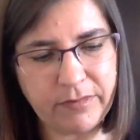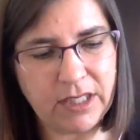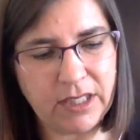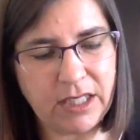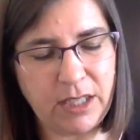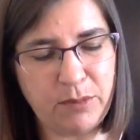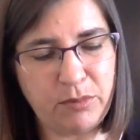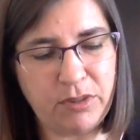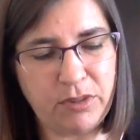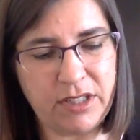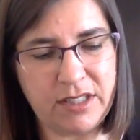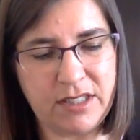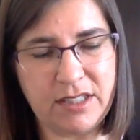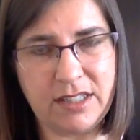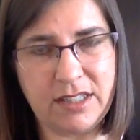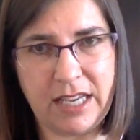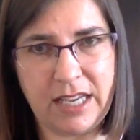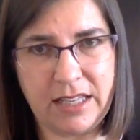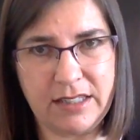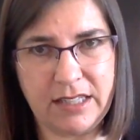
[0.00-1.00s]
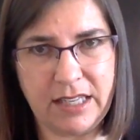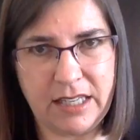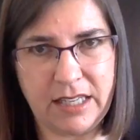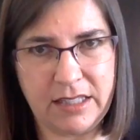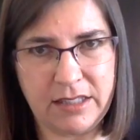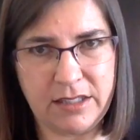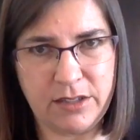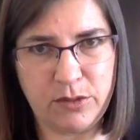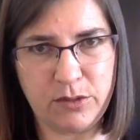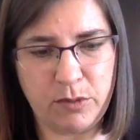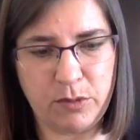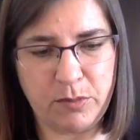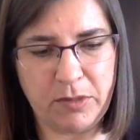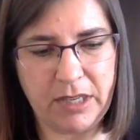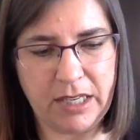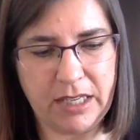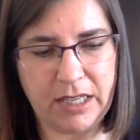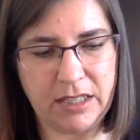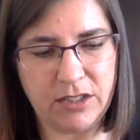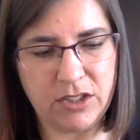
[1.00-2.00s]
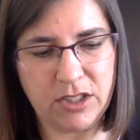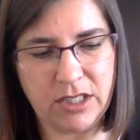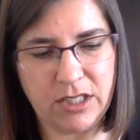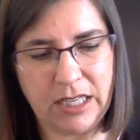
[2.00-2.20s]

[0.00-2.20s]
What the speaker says: He pressed his hands against his ribcage.